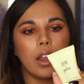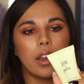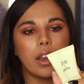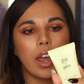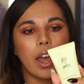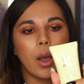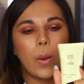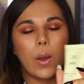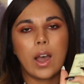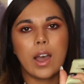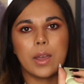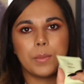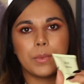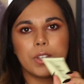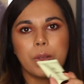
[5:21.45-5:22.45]
Now
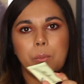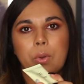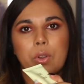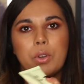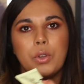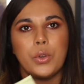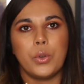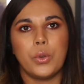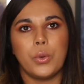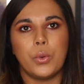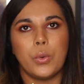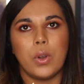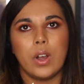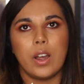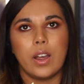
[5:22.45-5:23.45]
I'm someone
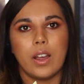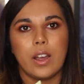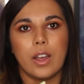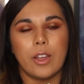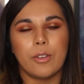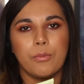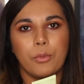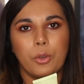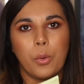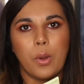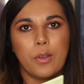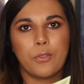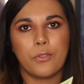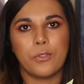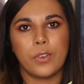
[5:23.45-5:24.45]
who I'm
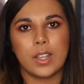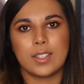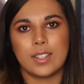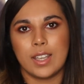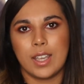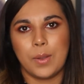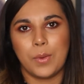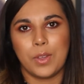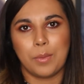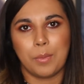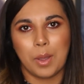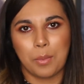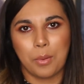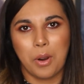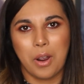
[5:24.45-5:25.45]
quite fussy with
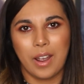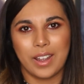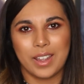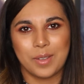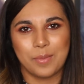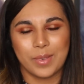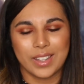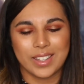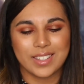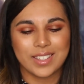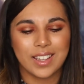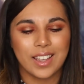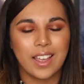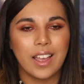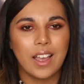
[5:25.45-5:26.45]
my
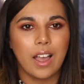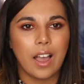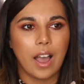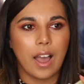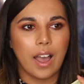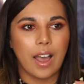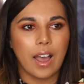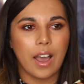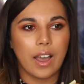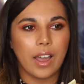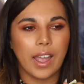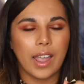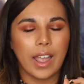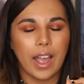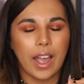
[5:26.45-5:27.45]
primers.
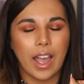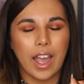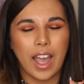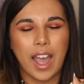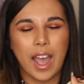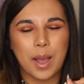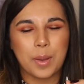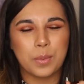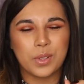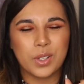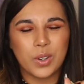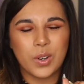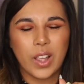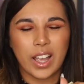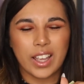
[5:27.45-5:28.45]
I
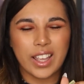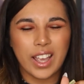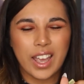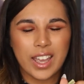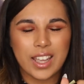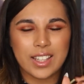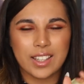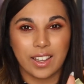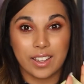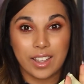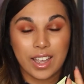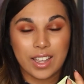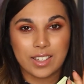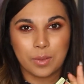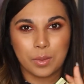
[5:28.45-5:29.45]

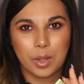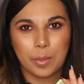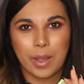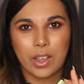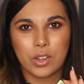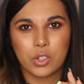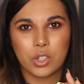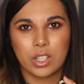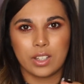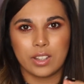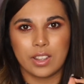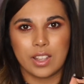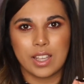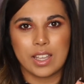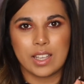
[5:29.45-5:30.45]
hate it with a
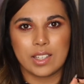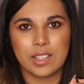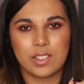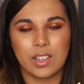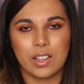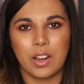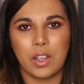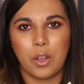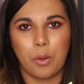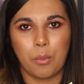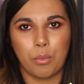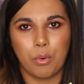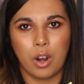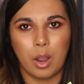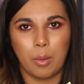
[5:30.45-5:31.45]
passion, the
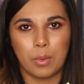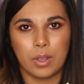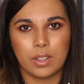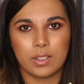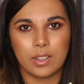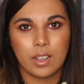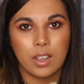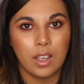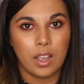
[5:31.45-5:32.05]
silicone primers.